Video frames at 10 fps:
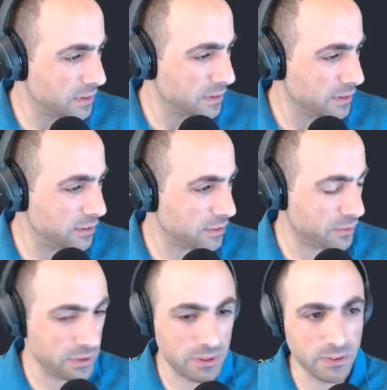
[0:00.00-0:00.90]

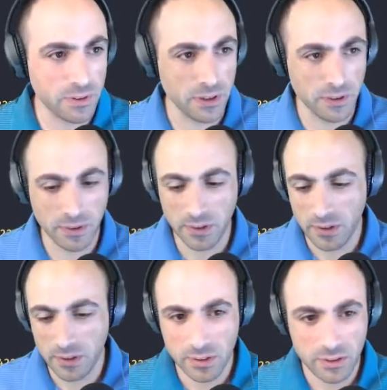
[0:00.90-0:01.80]
disagree. Okay.
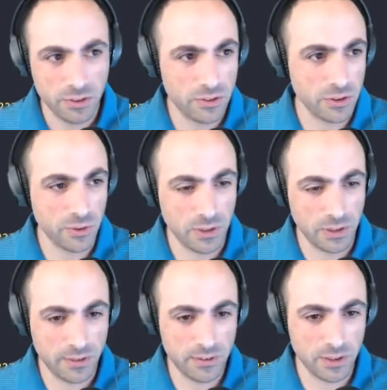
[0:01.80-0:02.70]
So
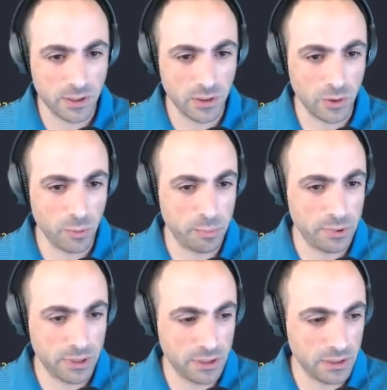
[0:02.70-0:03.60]
let's
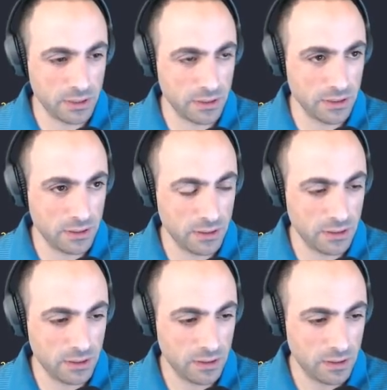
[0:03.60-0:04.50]
open
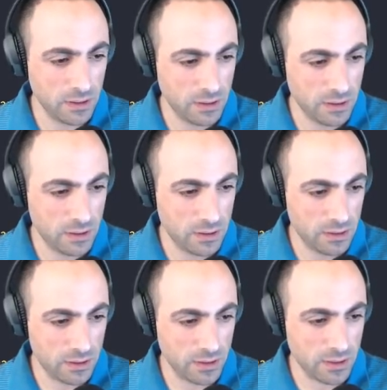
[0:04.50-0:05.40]

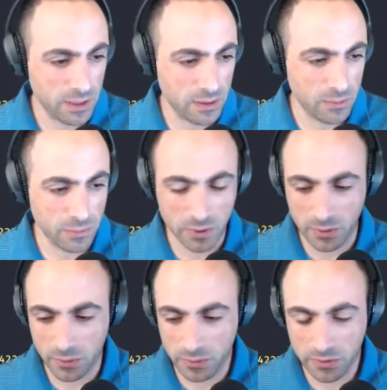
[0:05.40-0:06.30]

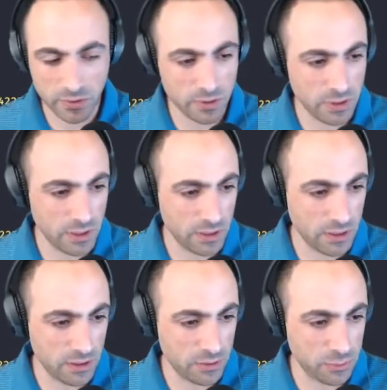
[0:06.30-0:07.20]
downloads
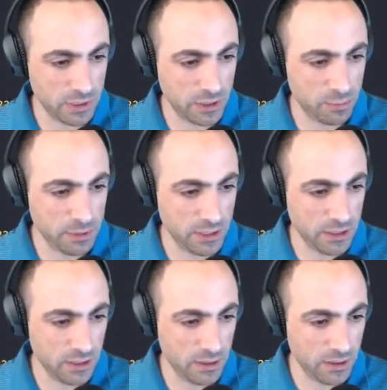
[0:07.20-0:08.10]
and
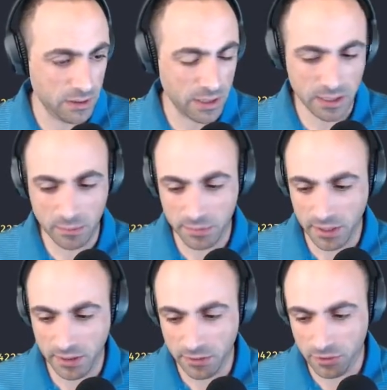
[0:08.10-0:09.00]

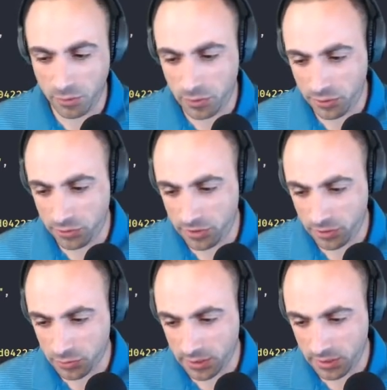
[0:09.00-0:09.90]
readme.md. This is the one you
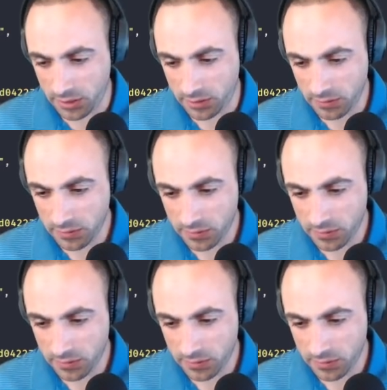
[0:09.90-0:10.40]
sent right now.